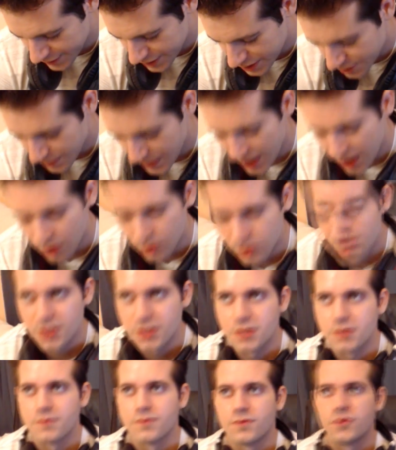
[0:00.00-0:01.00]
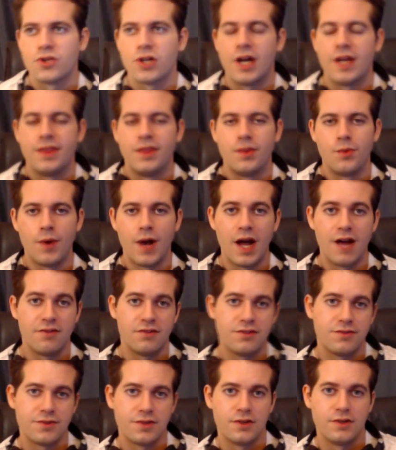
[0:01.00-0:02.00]
mouse, tried the Rival
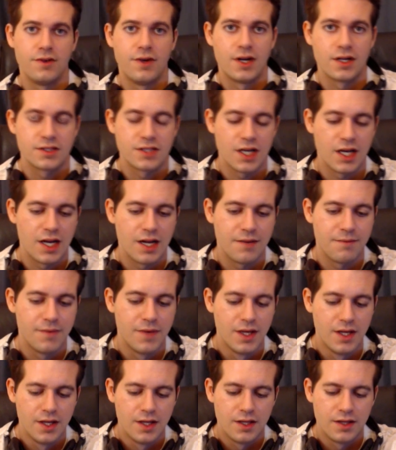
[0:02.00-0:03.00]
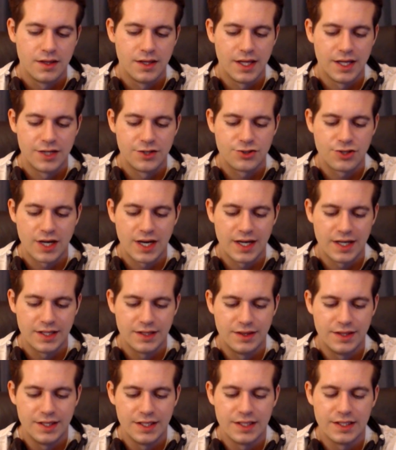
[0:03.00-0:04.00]
for a long time, then tried
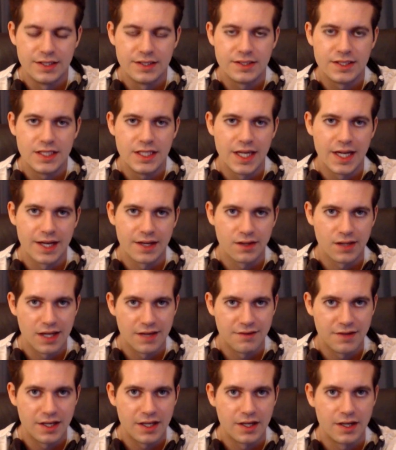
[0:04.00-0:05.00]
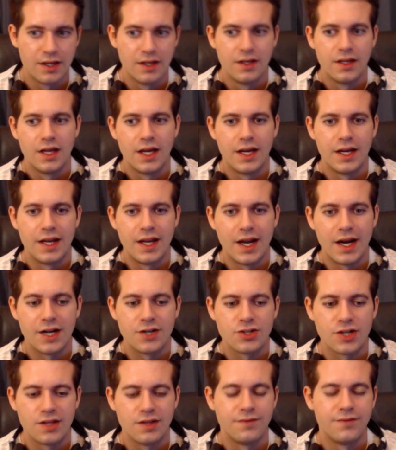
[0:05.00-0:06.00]
the ZA11, and then I
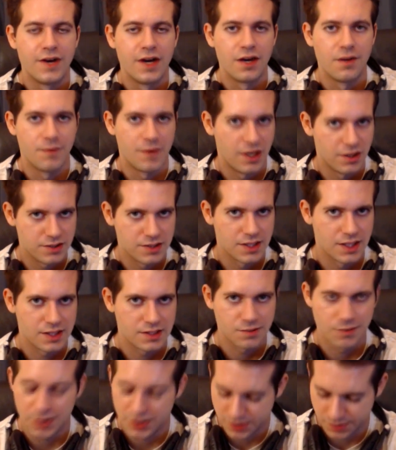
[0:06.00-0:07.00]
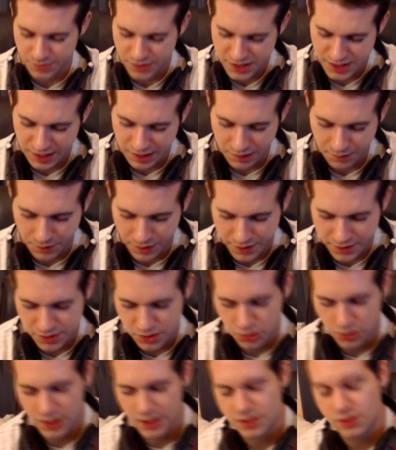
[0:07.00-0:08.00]
tried the Final Mouse, and that's the mouse I'm sticking with. So
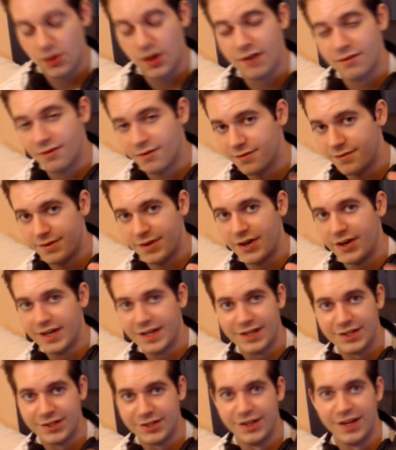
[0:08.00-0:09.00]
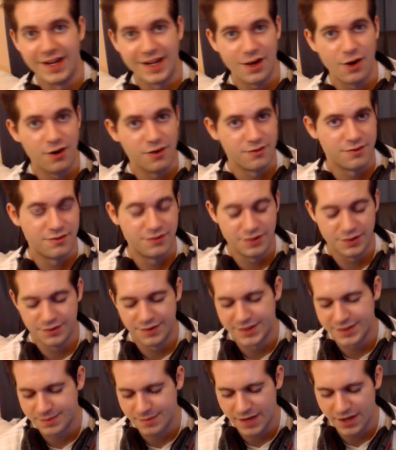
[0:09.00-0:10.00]
you guys know I have a very good overview of
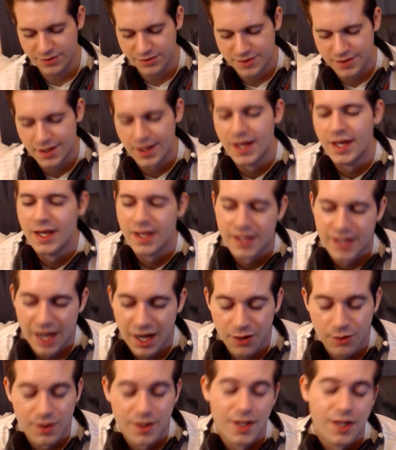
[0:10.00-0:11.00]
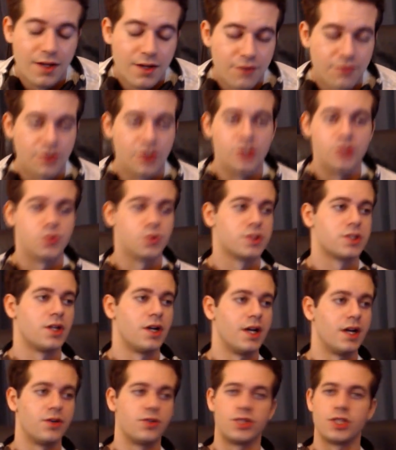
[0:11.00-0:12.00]
this mouse. Now, first we'll start
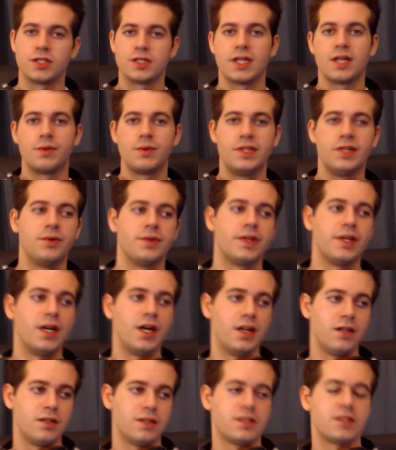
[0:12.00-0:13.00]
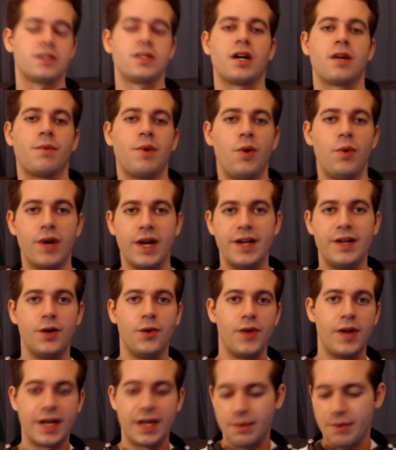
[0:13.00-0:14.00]
out just like we did with the others. Let's talk about what I don't
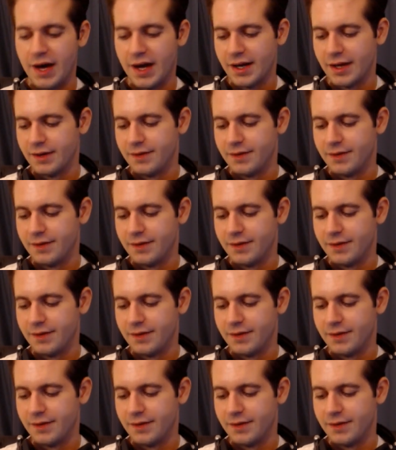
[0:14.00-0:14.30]
like about it.